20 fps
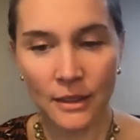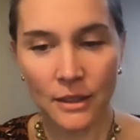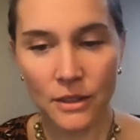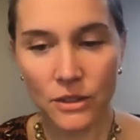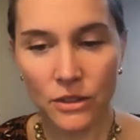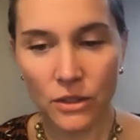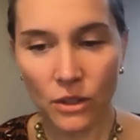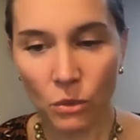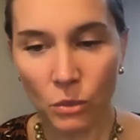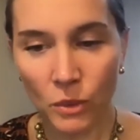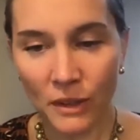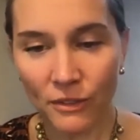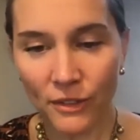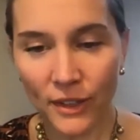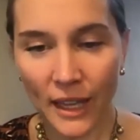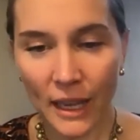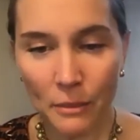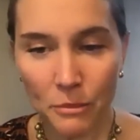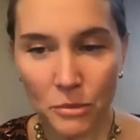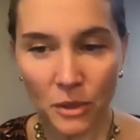So we've
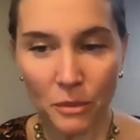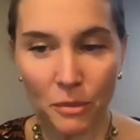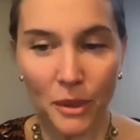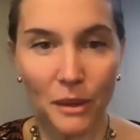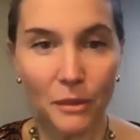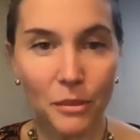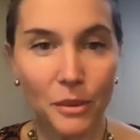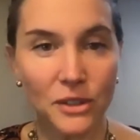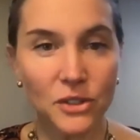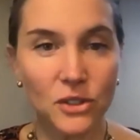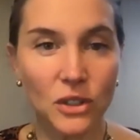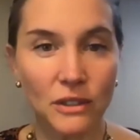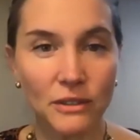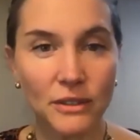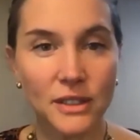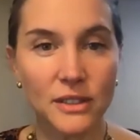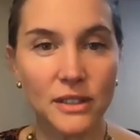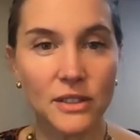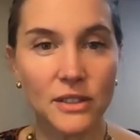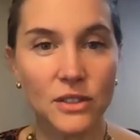kept our public
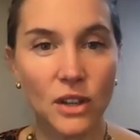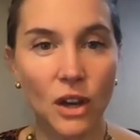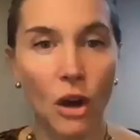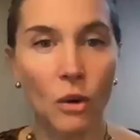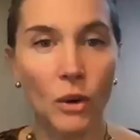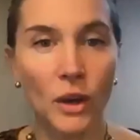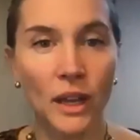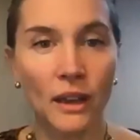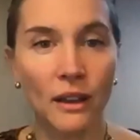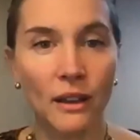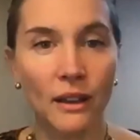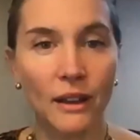services going,